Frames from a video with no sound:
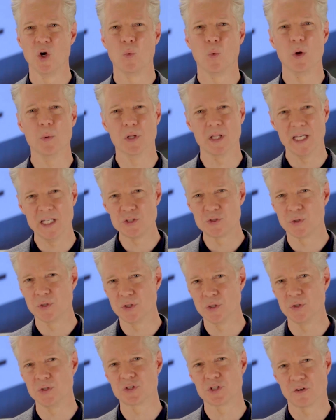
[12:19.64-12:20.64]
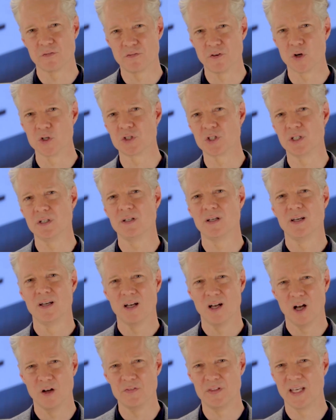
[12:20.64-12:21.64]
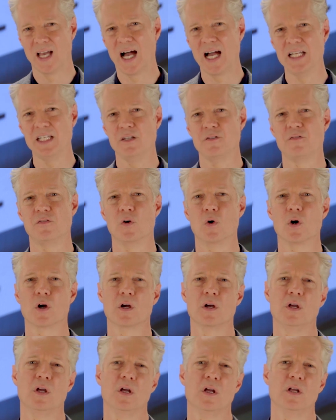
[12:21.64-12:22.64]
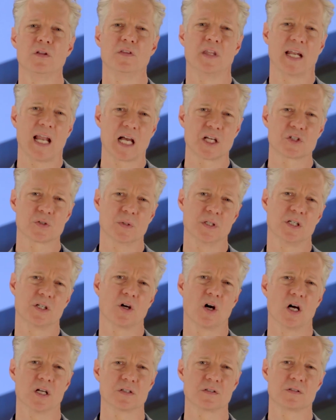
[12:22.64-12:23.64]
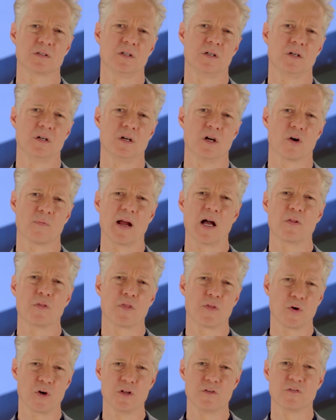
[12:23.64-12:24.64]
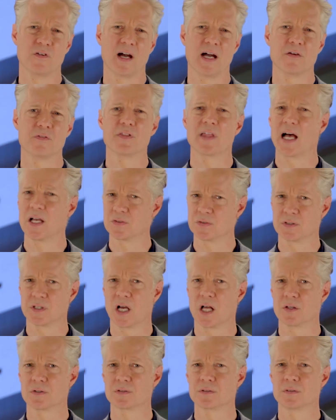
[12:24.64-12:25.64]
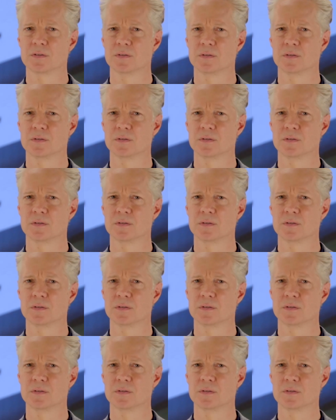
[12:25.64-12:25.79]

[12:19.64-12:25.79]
we will introduce a version of the ID4 that actually costs around $35,000.